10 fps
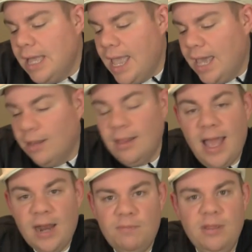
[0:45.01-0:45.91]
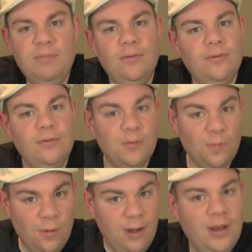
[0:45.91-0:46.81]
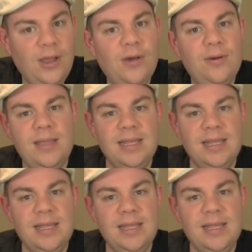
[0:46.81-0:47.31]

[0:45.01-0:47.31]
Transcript: And a lot of people want to know,